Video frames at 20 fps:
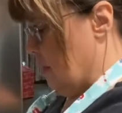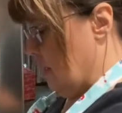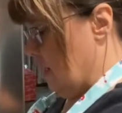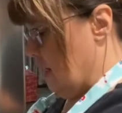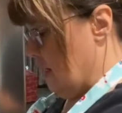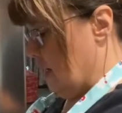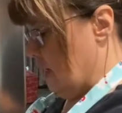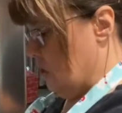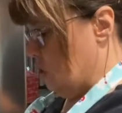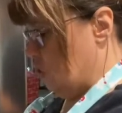
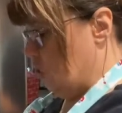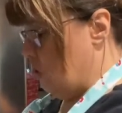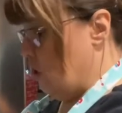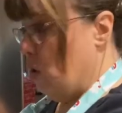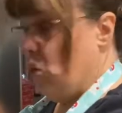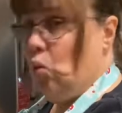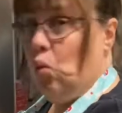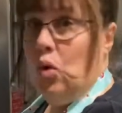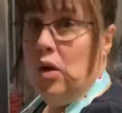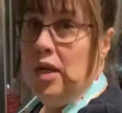because you
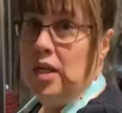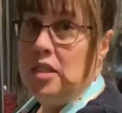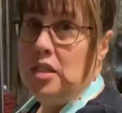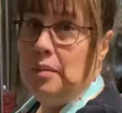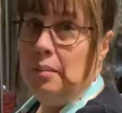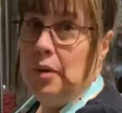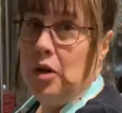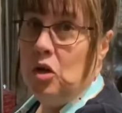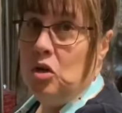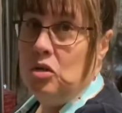don't want it to
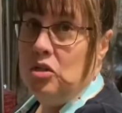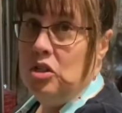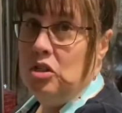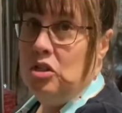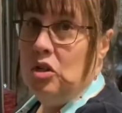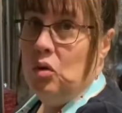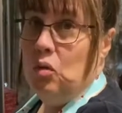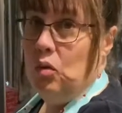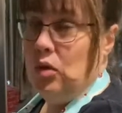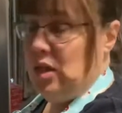burn. You
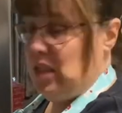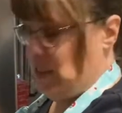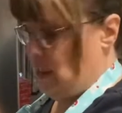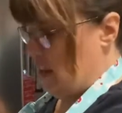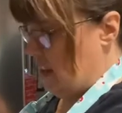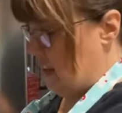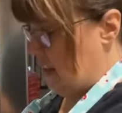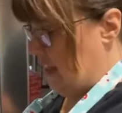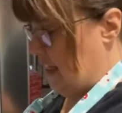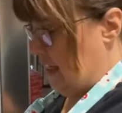don't want it to
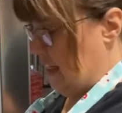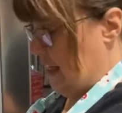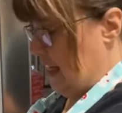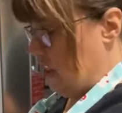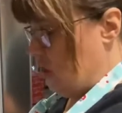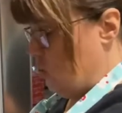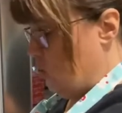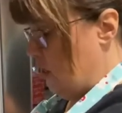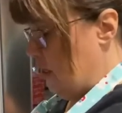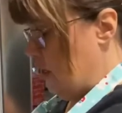stick.
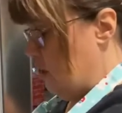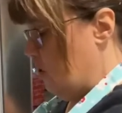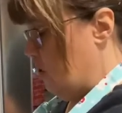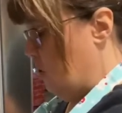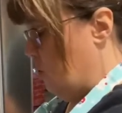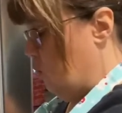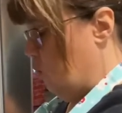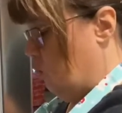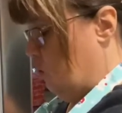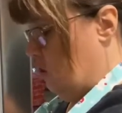That's why you
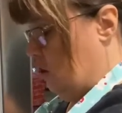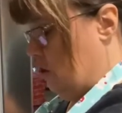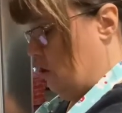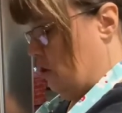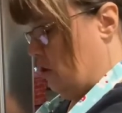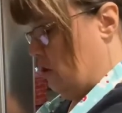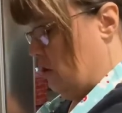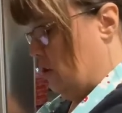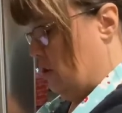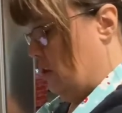don't want
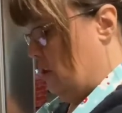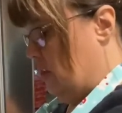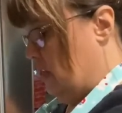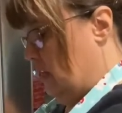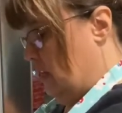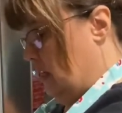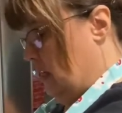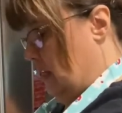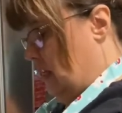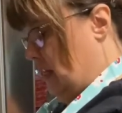your
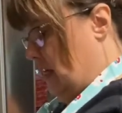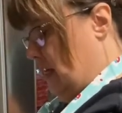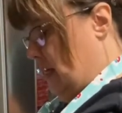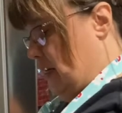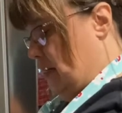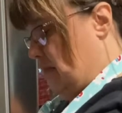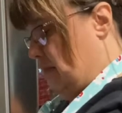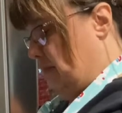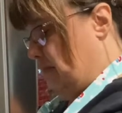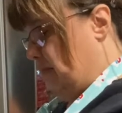
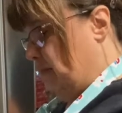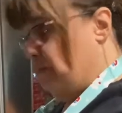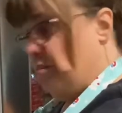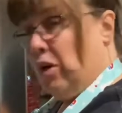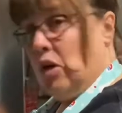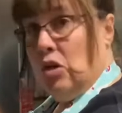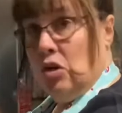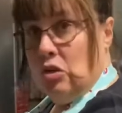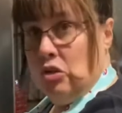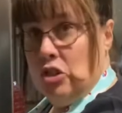
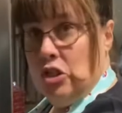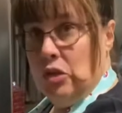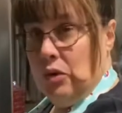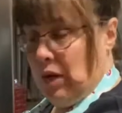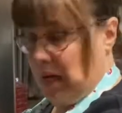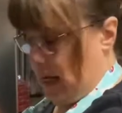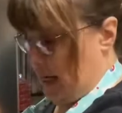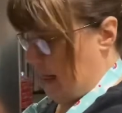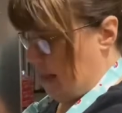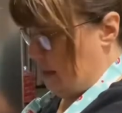burner too
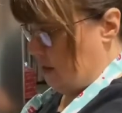high.